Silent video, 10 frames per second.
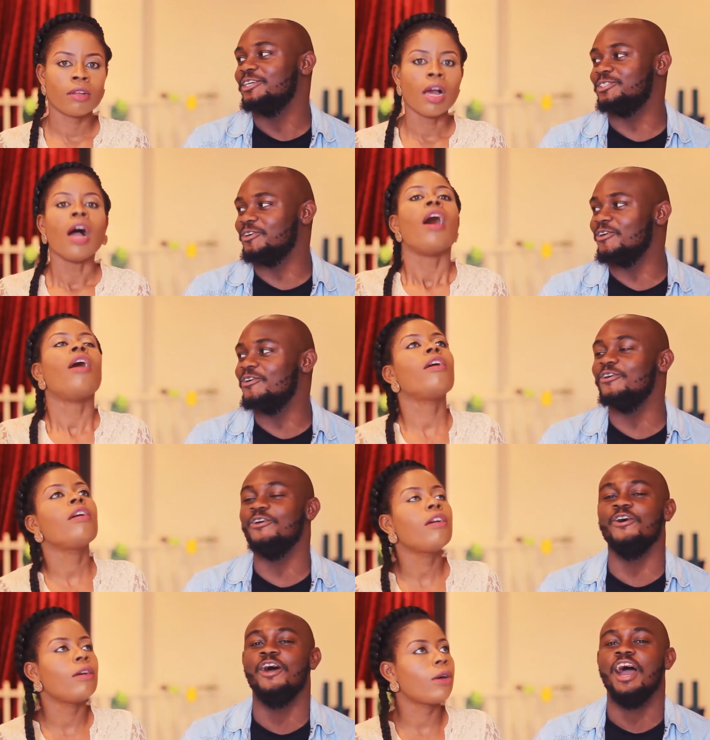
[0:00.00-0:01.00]

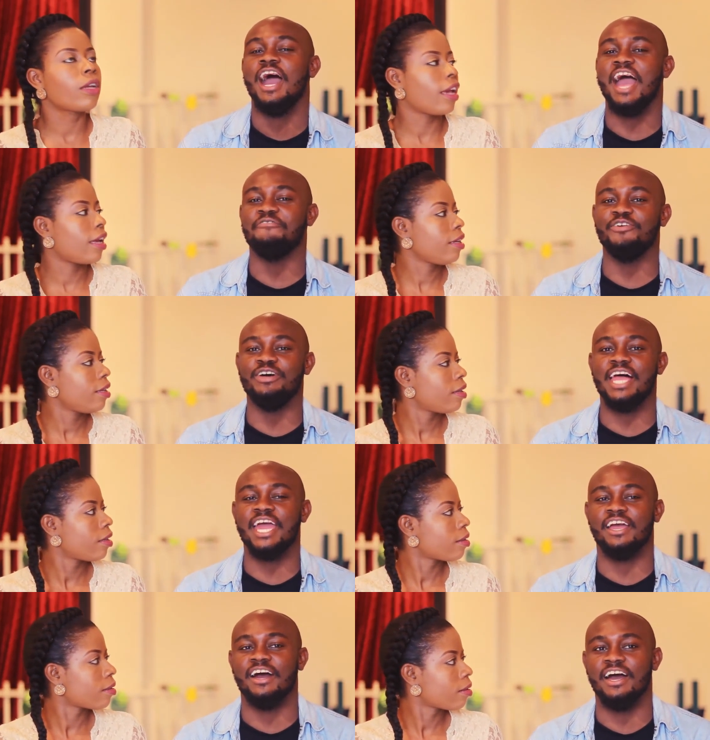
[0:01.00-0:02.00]
Speaker 1: So I feel
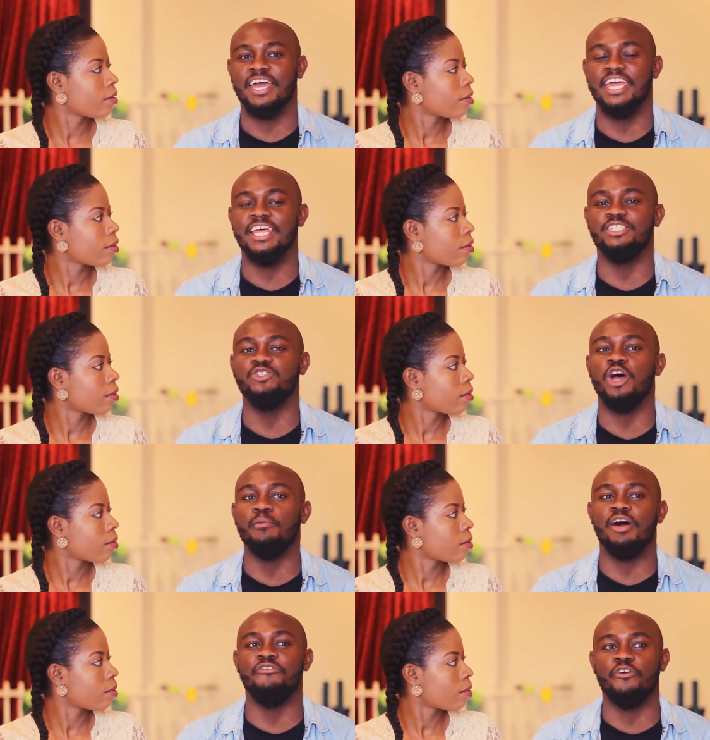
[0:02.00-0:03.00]
like it is
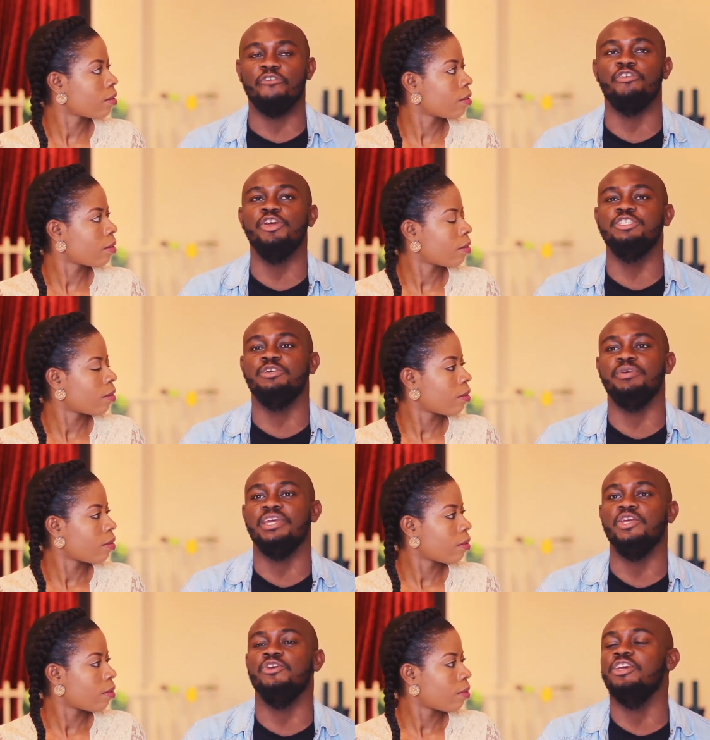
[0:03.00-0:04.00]
normal for you to
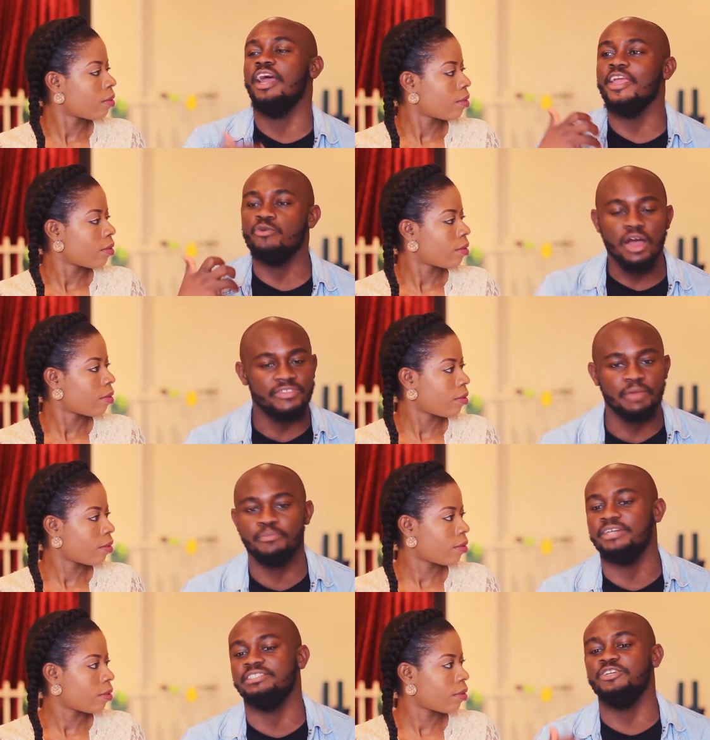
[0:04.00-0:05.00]
be a grounded
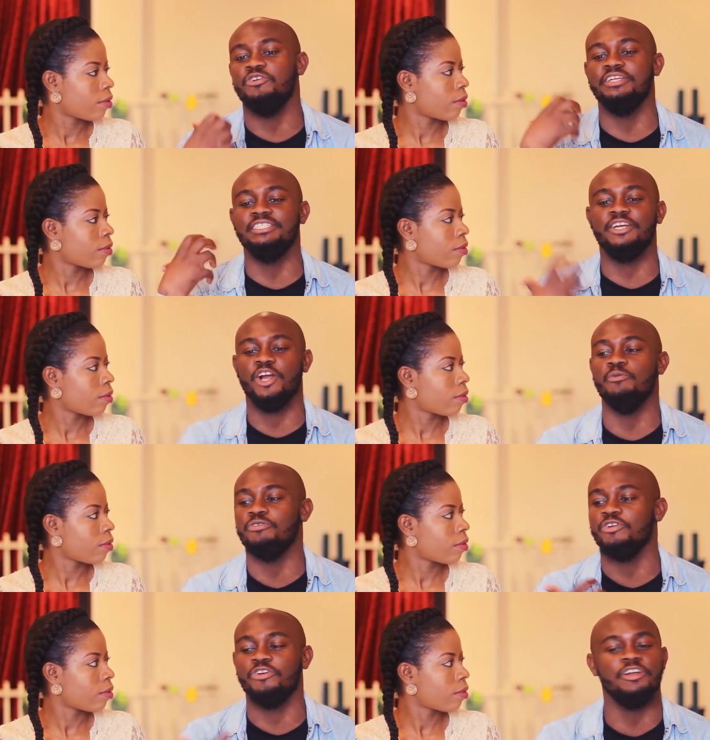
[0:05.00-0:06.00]
person. You're this girl
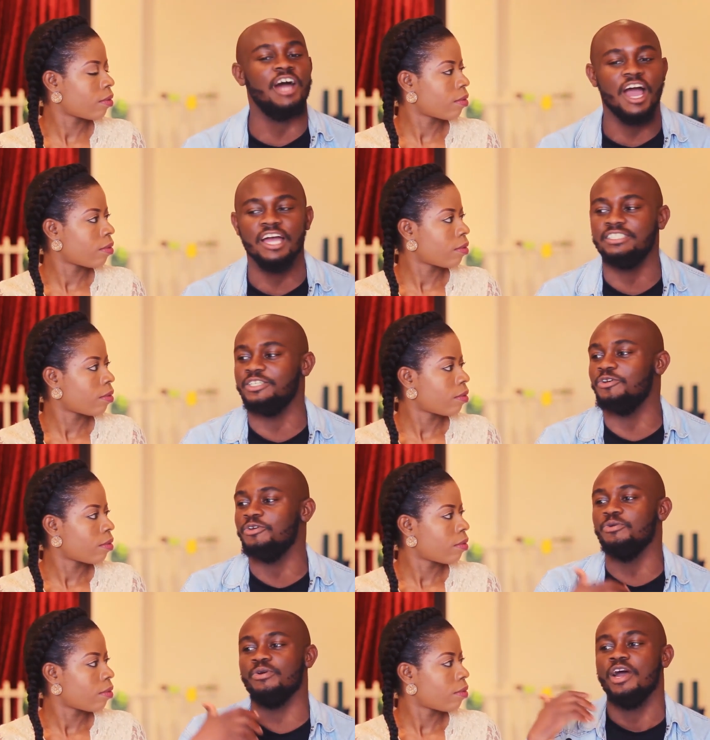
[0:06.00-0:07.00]
with a good heart. You know,
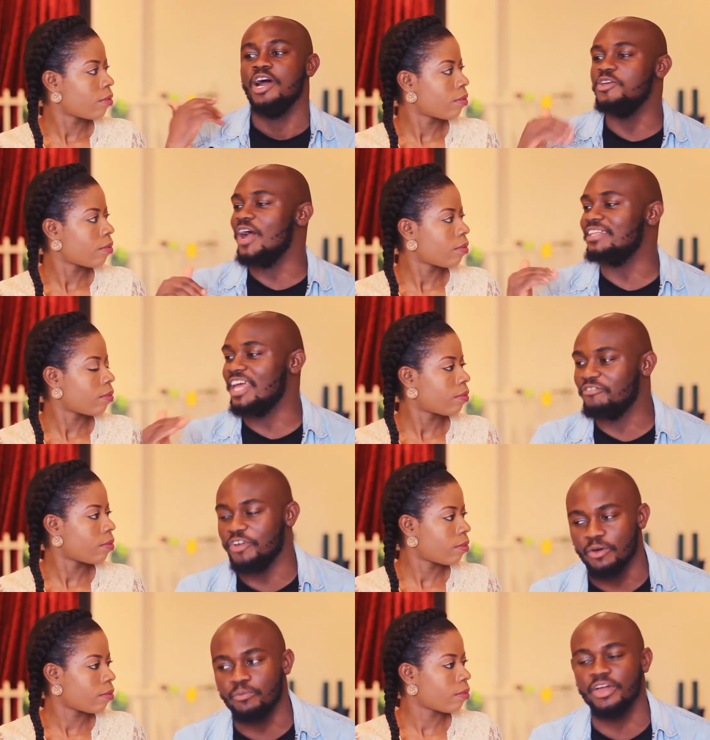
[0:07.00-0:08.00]
you are there
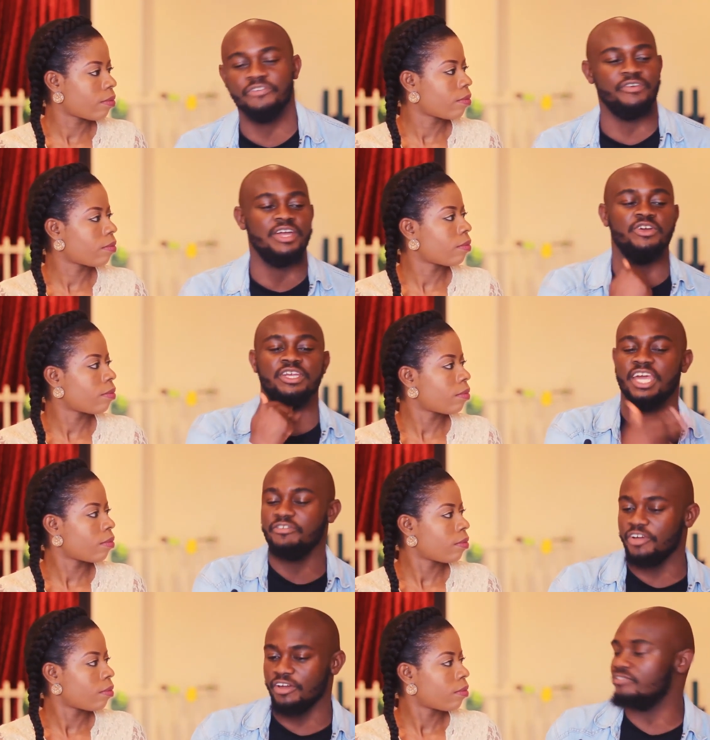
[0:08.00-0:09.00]
for your boyfriend. You're there
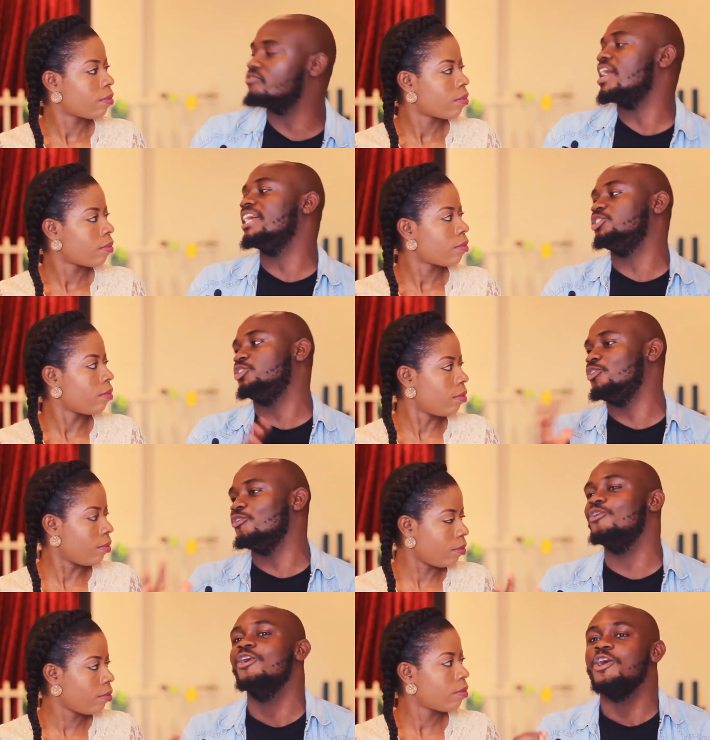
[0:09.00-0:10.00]
for your friends. You
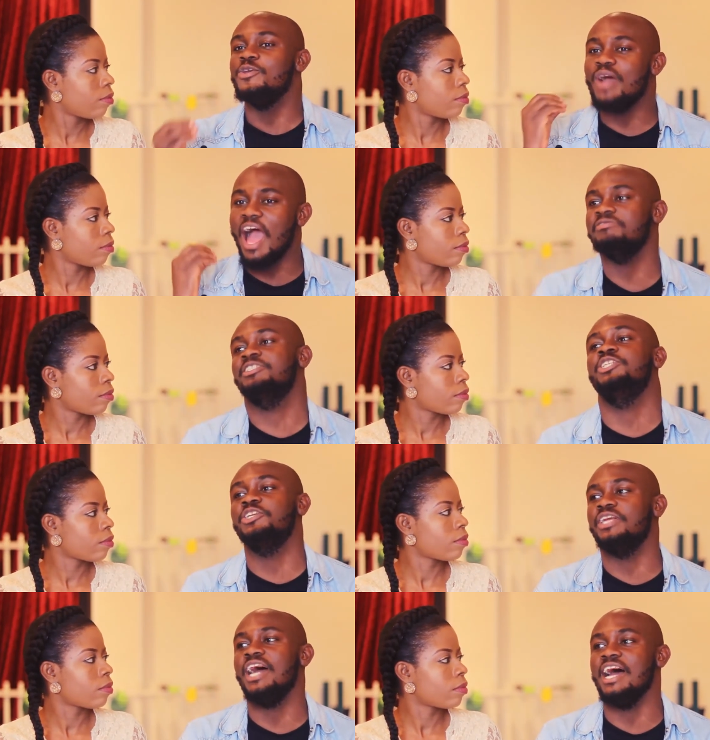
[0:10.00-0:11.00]
know, you have such a
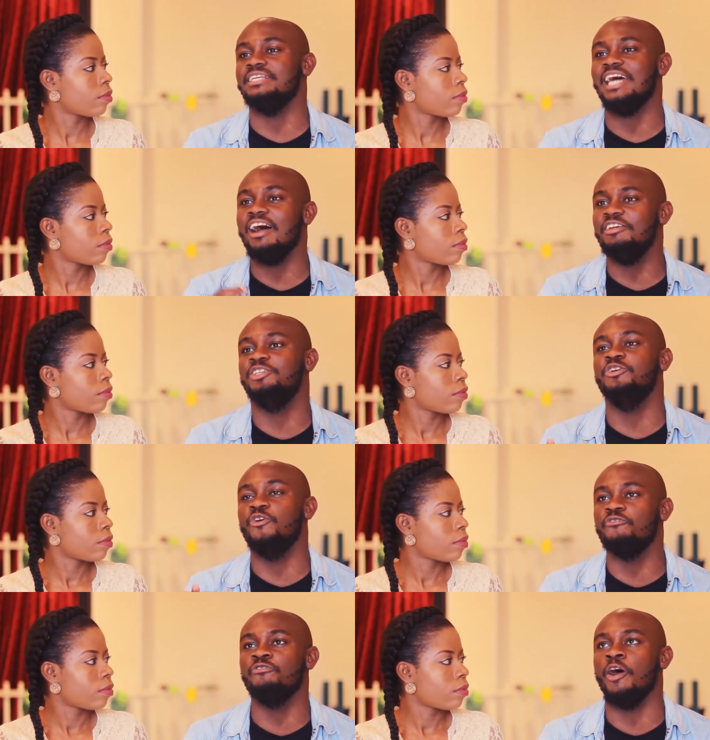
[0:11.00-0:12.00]
good heart. How did you
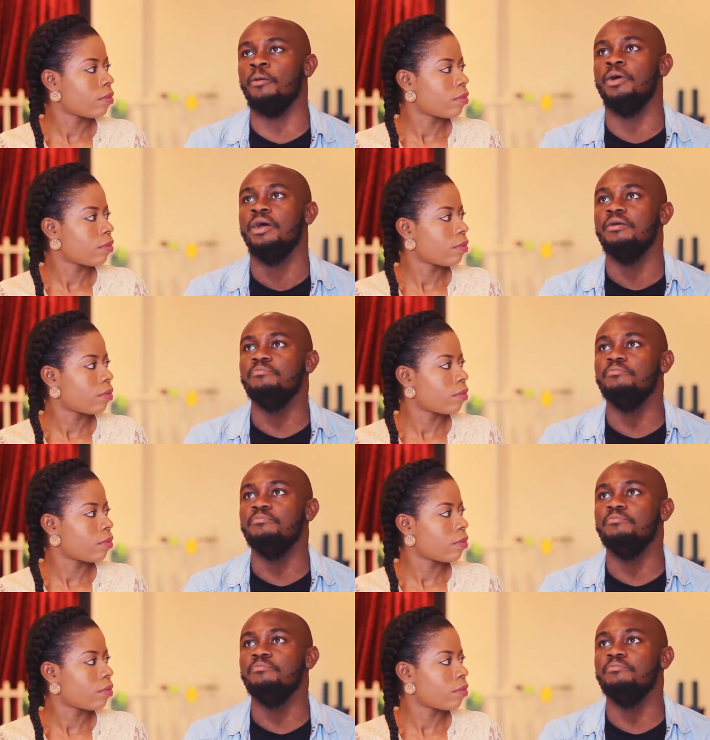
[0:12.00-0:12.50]
go from